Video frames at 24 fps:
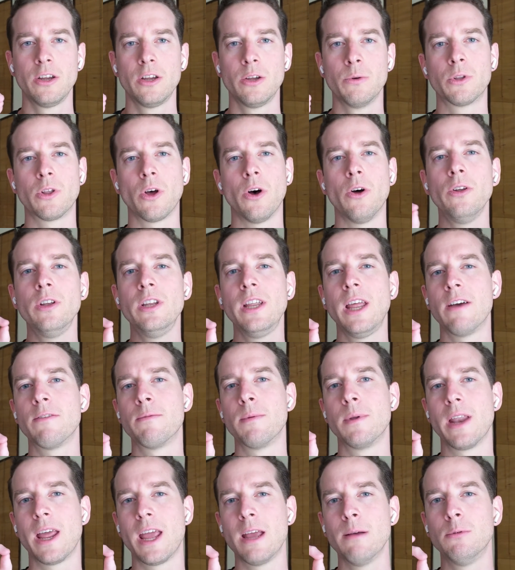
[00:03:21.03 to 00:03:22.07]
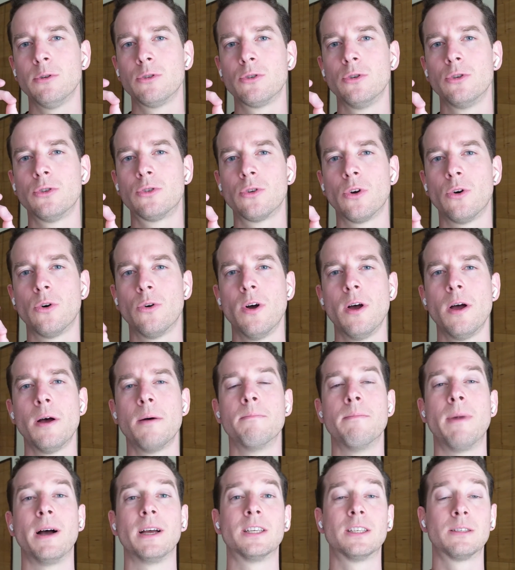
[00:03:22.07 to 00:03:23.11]
you would only have been able to do so
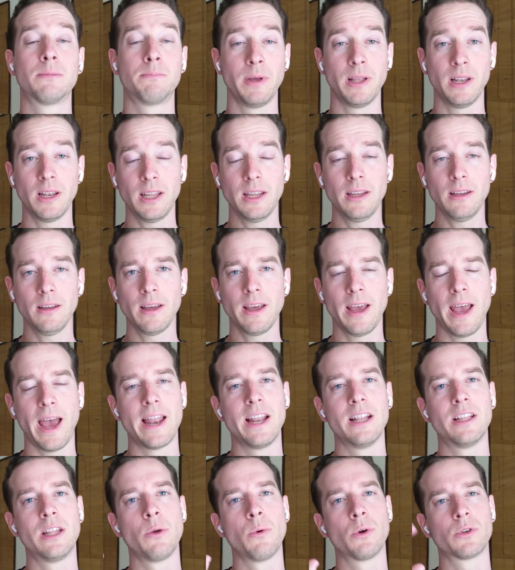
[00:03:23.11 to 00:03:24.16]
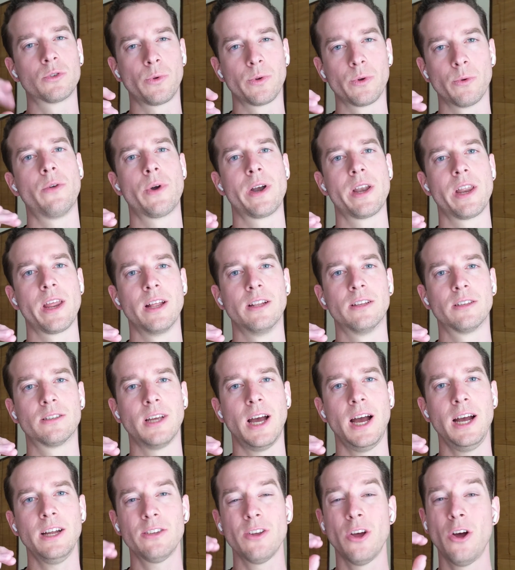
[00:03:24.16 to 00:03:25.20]
by spilling anything which was already
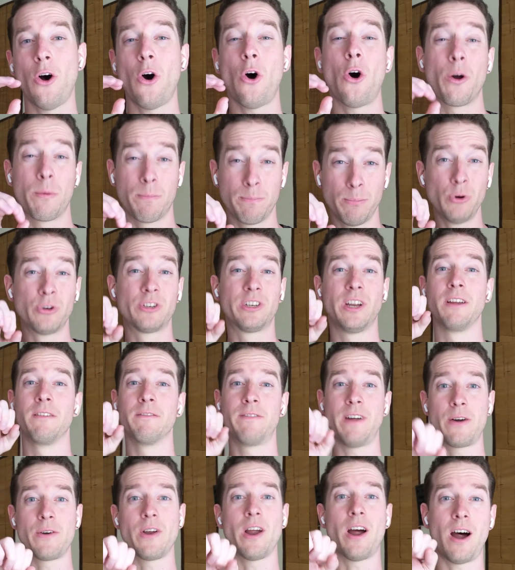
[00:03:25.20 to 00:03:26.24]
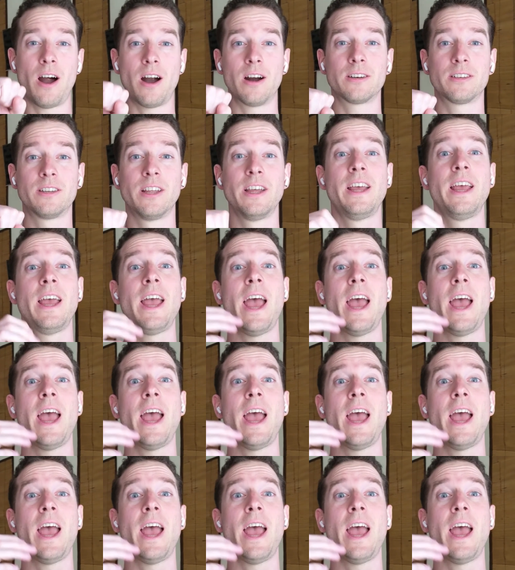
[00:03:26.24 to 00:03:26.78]
inside or pushing very hard